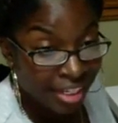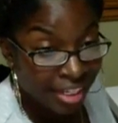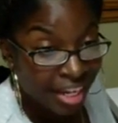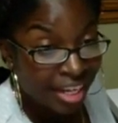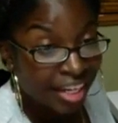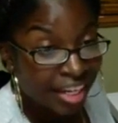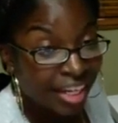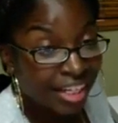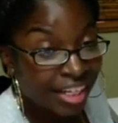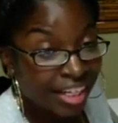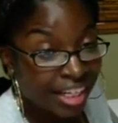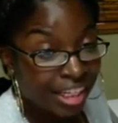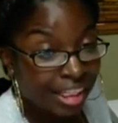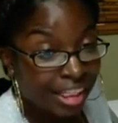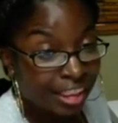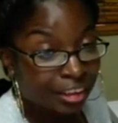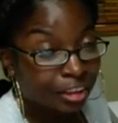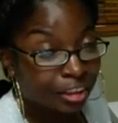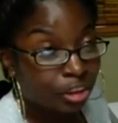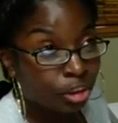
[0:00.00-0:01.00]
it
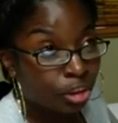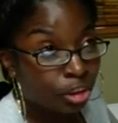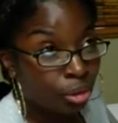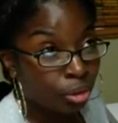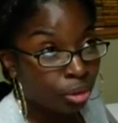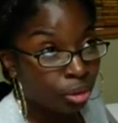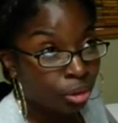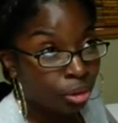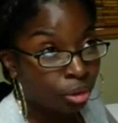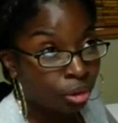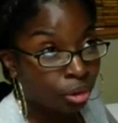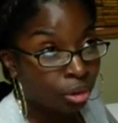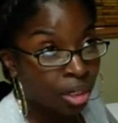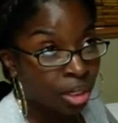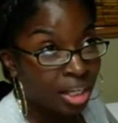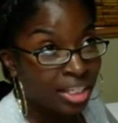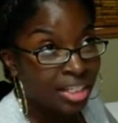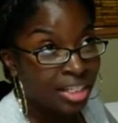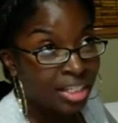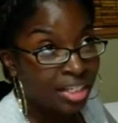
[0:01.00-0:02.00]
is your
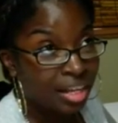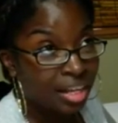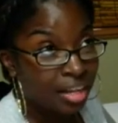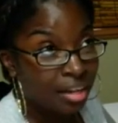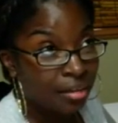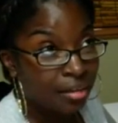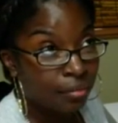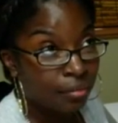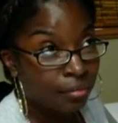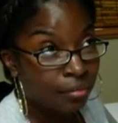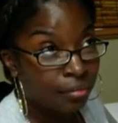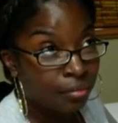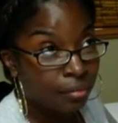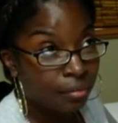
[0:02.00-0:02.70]
safe,